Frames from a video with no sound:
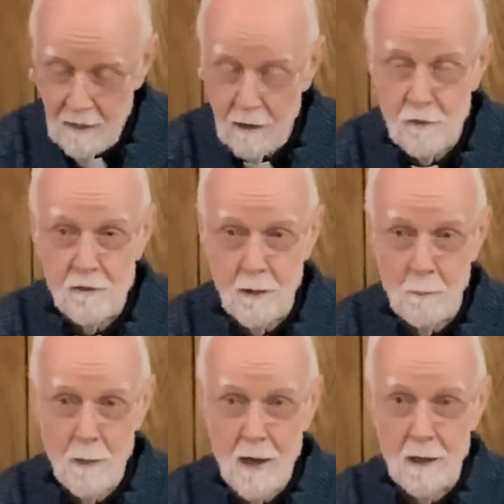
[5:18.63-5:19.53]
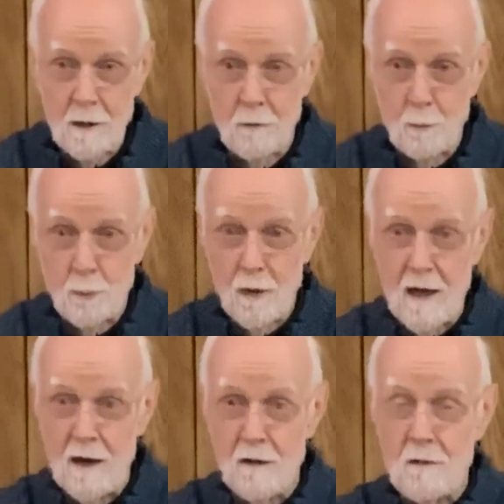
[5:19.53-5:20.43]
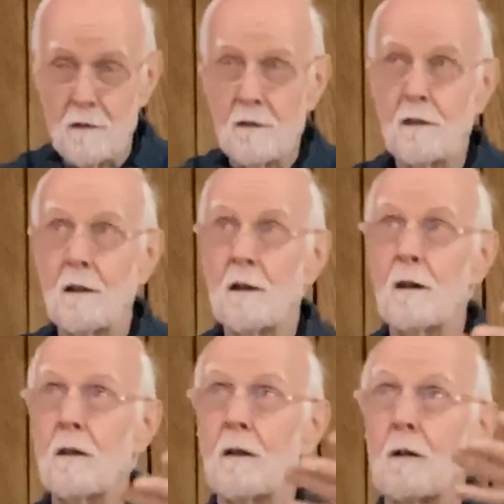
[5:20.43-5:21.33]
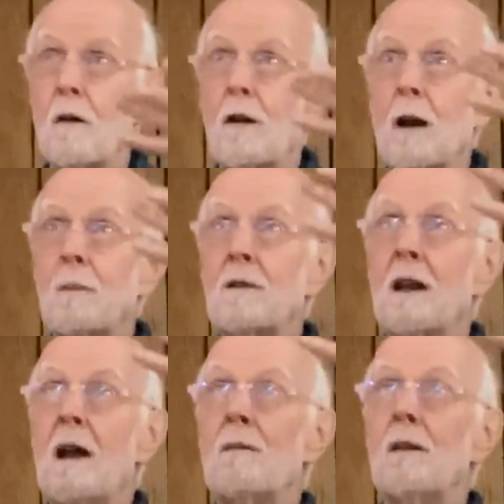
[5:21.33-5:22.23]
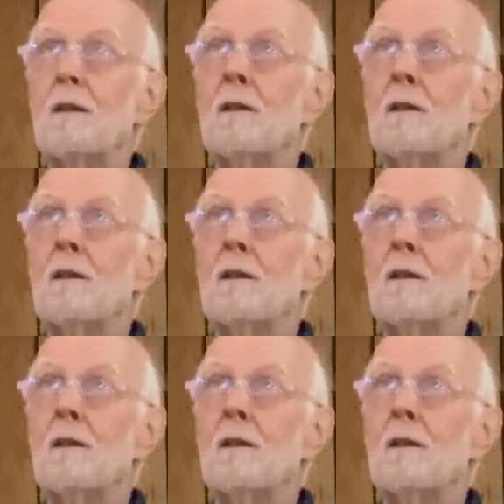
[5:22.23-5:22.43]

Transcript: it's symbolic of prayers going up to heaven.